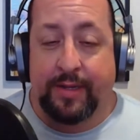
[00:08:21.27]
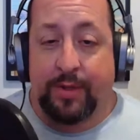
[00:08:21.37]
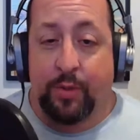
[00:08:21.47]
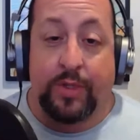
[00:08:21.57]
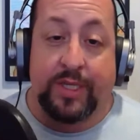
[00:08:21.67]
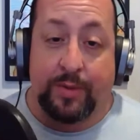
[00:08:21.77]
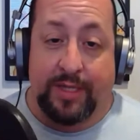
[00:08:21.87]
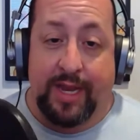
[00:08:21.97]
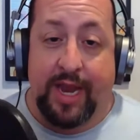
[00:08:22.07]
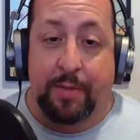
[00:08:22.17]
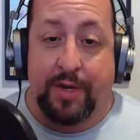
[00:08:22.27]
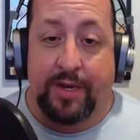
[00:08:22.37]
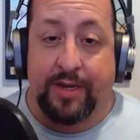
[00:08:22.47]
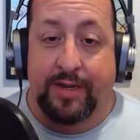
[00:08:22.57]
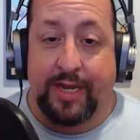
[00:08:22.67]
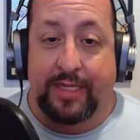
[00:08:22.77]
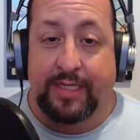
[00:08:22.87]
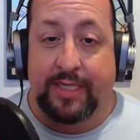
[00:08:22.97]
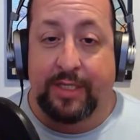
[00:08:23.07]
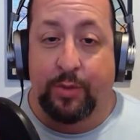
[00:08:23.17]
We'll see what's going to happen next
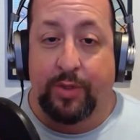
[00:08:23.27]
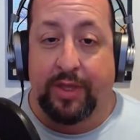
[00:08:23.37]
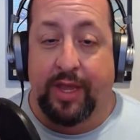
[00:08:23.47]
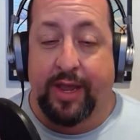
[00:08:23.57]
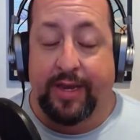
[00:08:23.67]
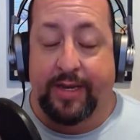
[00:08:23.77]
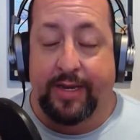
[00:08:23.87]
season with that.